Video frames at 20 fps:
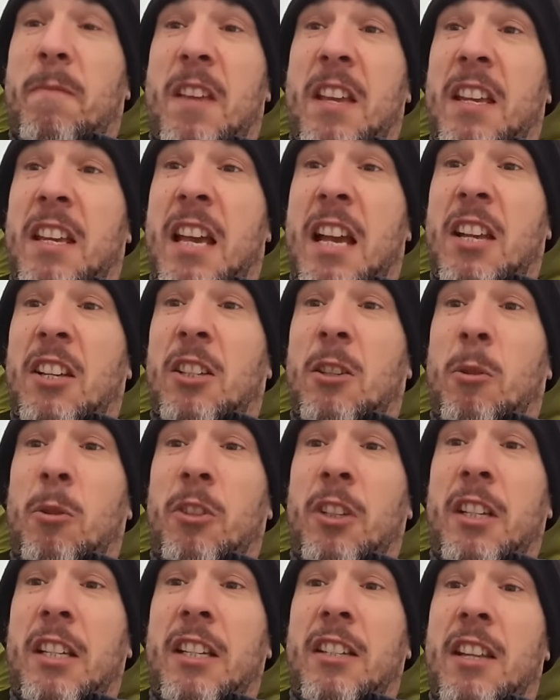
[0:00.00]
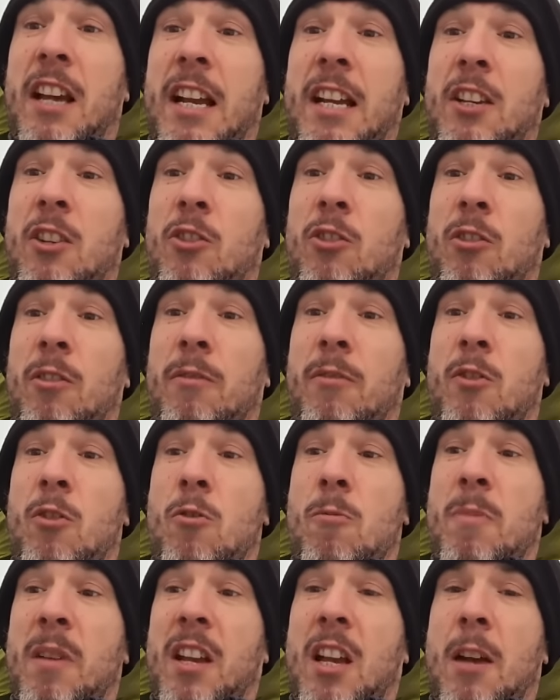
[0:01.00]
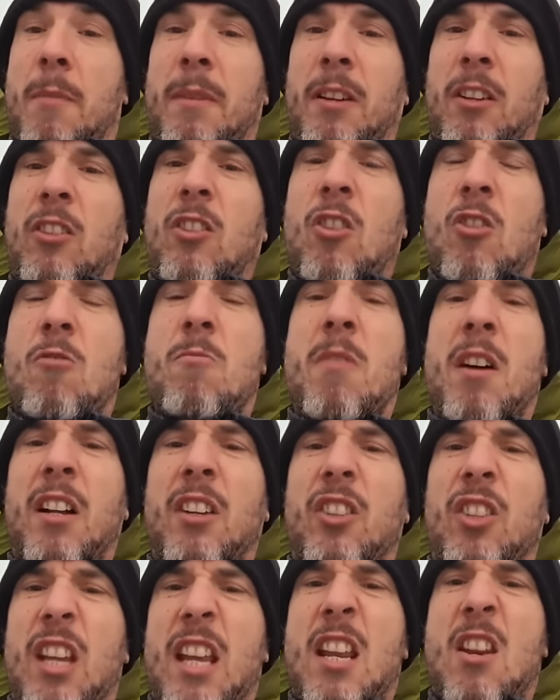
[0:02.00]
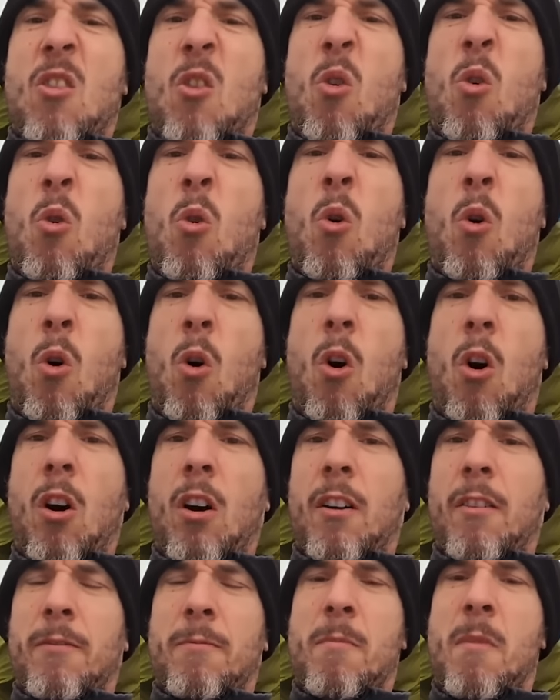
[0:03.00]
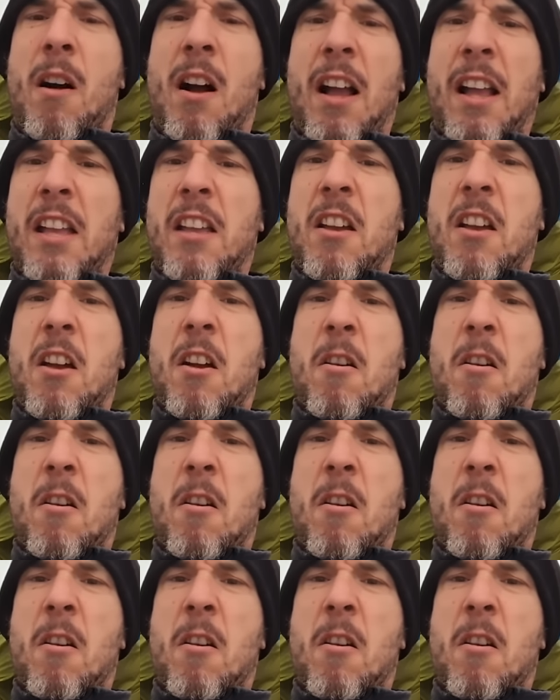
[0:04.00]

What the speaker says: in case there was any danger of you becoming too much in awe of my